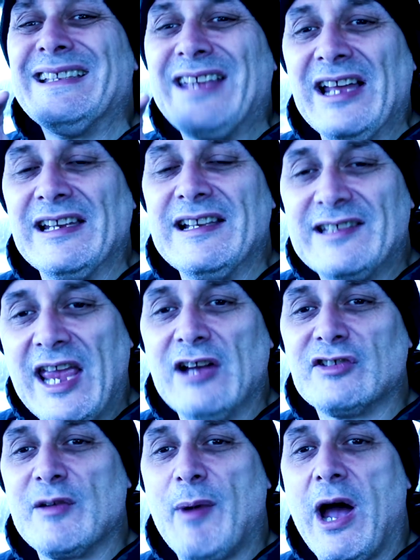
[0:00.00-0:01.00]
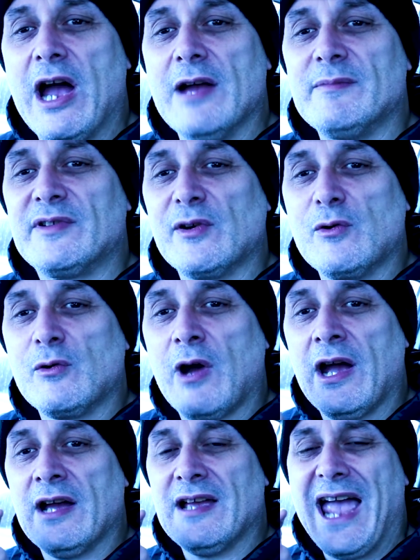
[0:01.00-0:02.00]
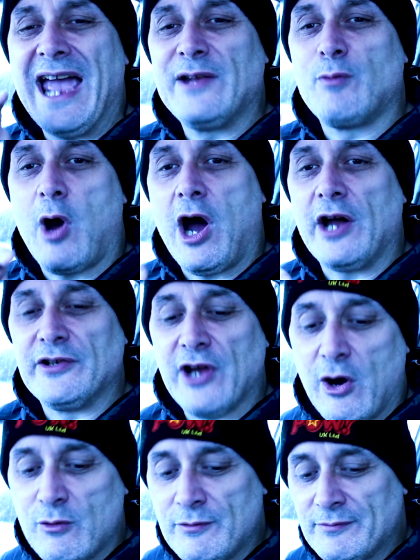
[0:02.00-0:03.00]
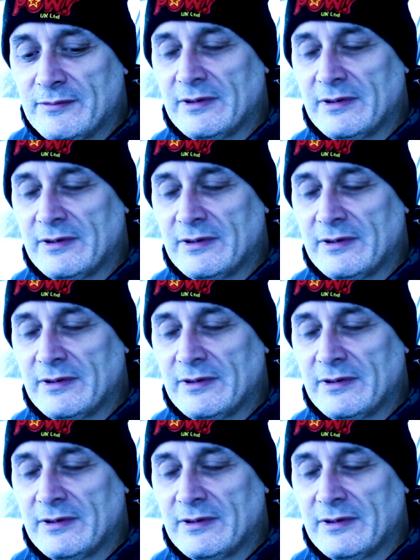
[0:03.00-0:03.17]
Telling tales about him to uh, Eduardo.